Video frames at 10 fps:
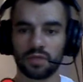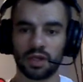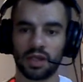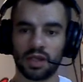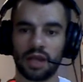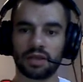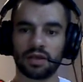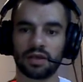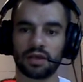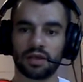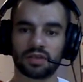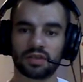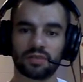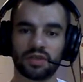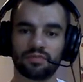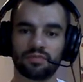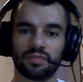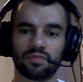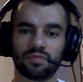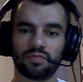a lot of some of
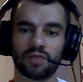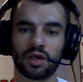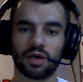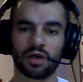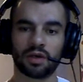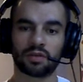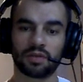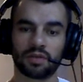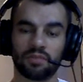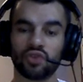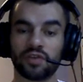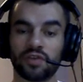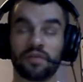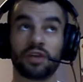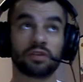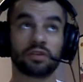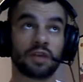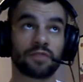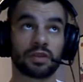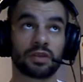the music videos I've
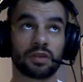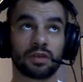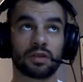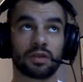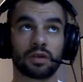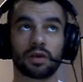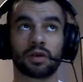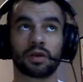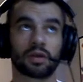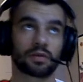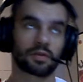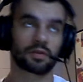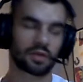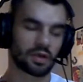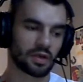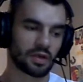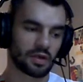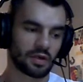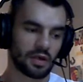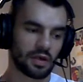done,
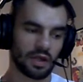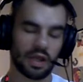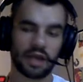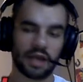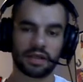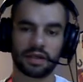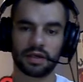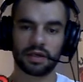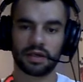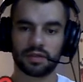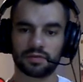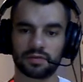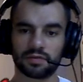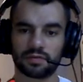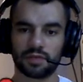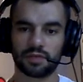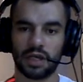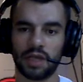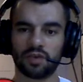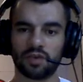a lot of the
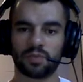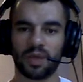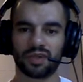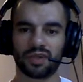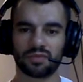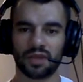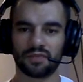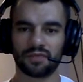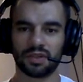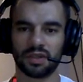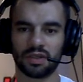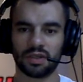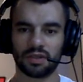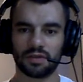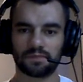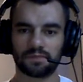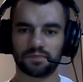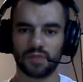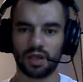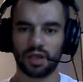audio spectrums I've done.
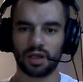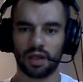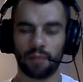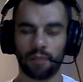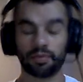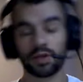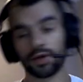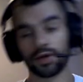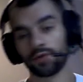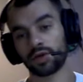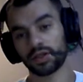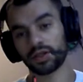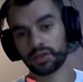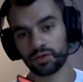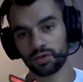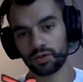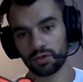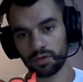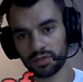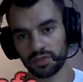I'm pretty good with it too, you know what I'm
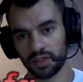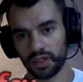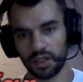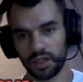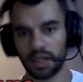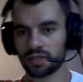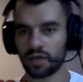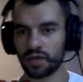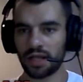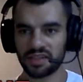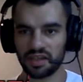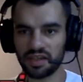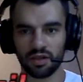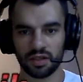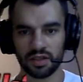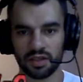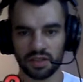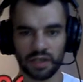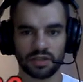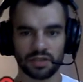saying? And that's why I sell on this
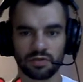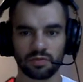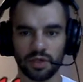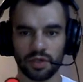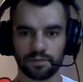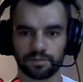site too. But